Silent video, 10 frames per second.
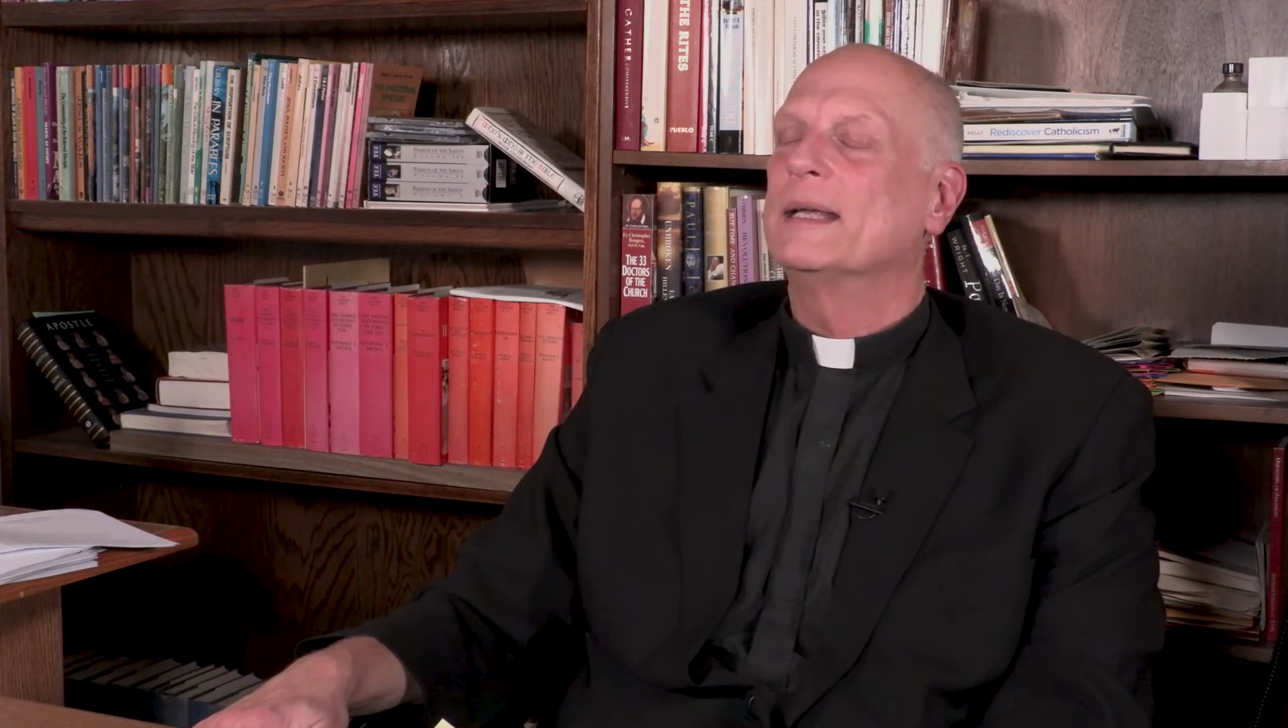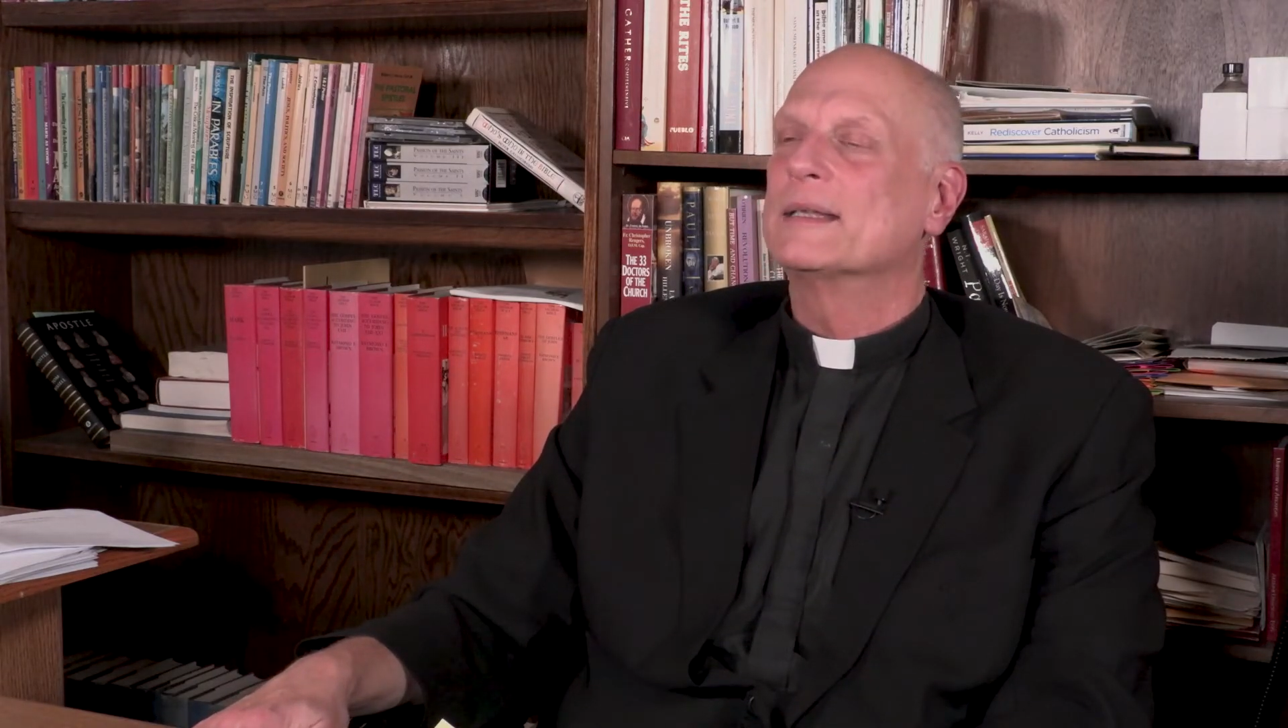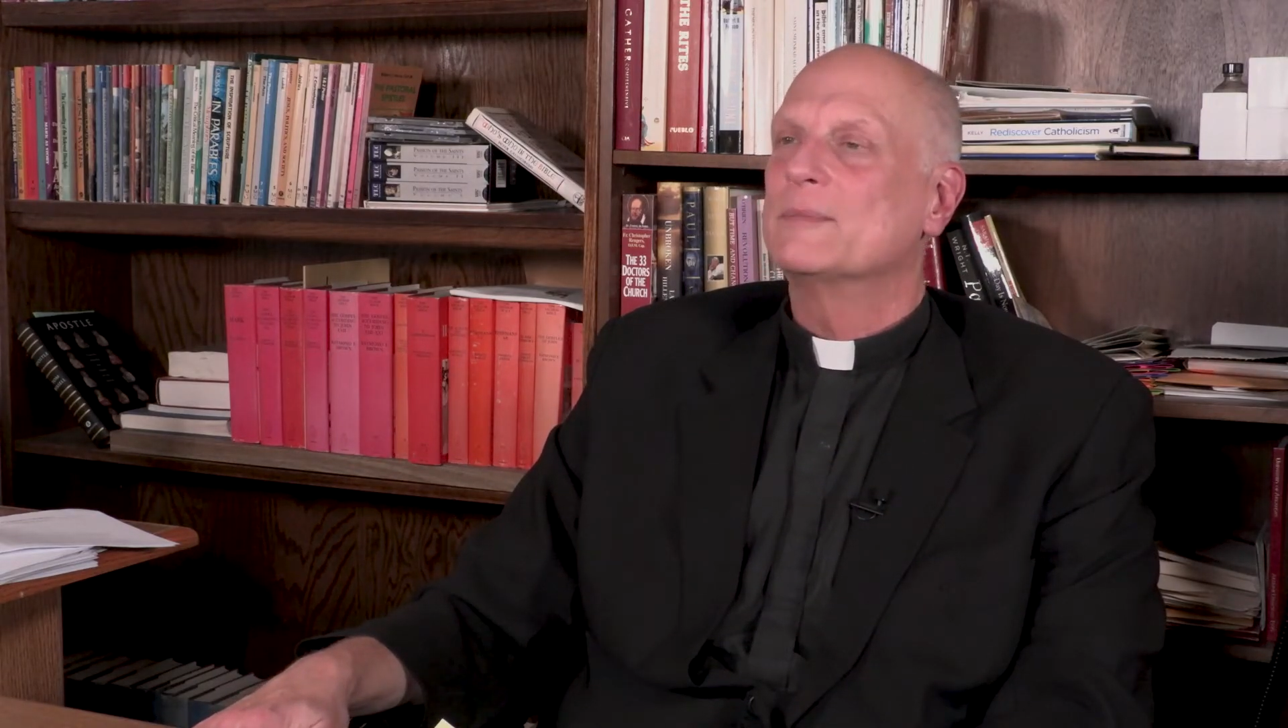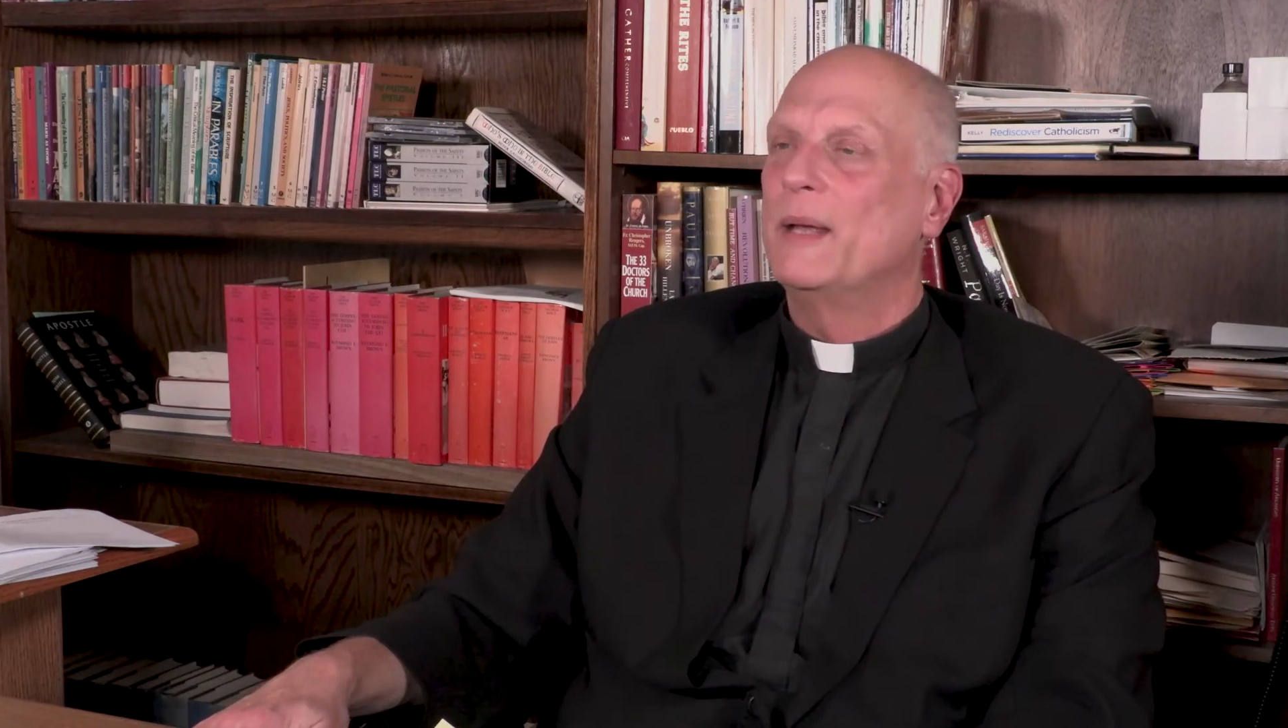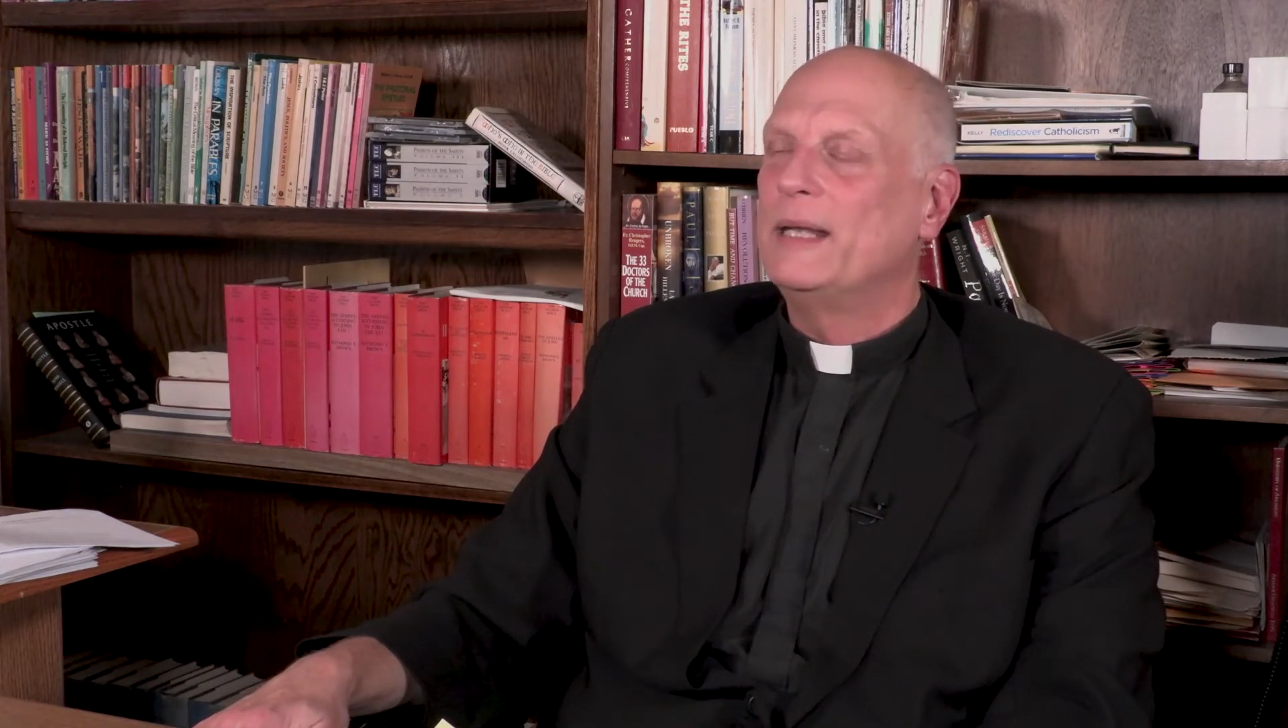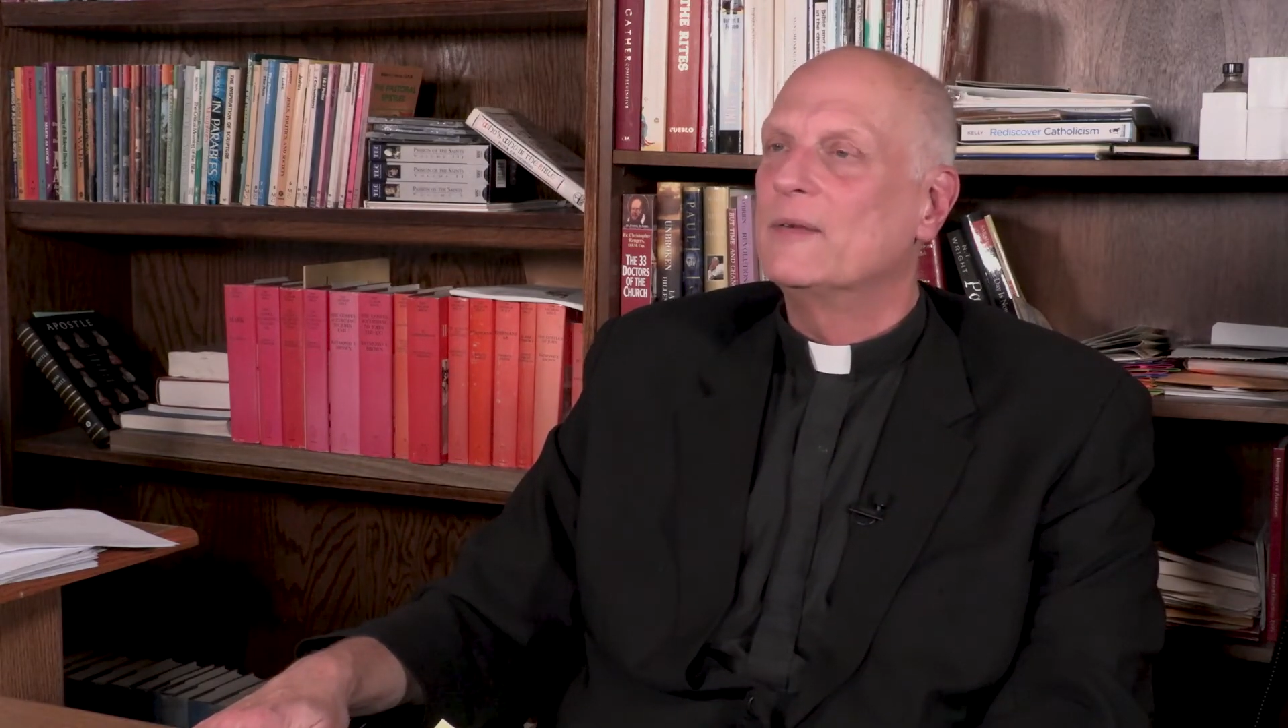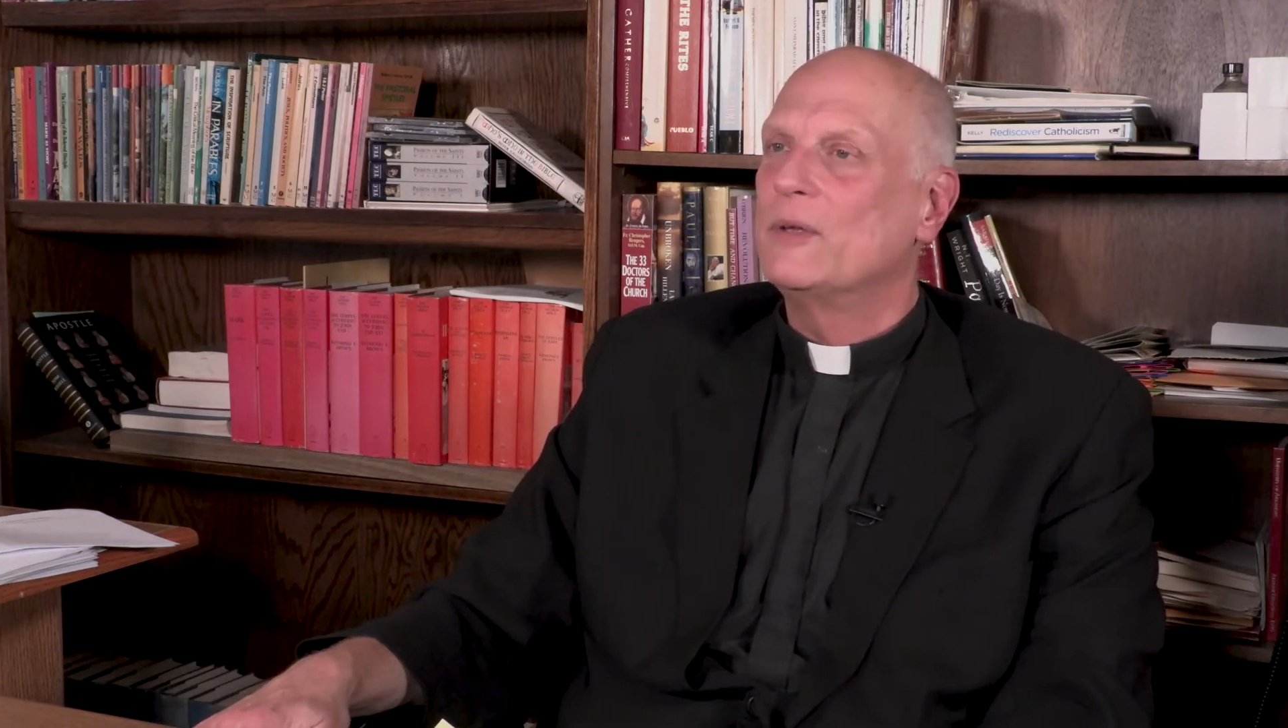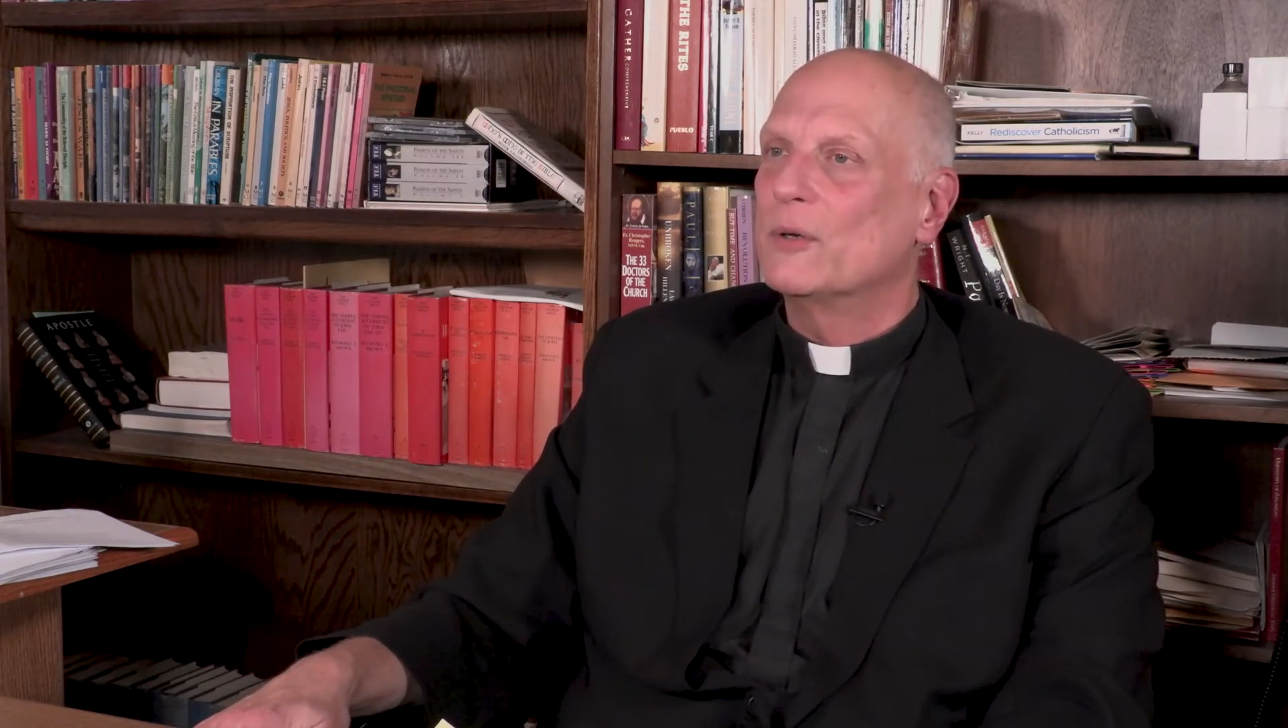against many of the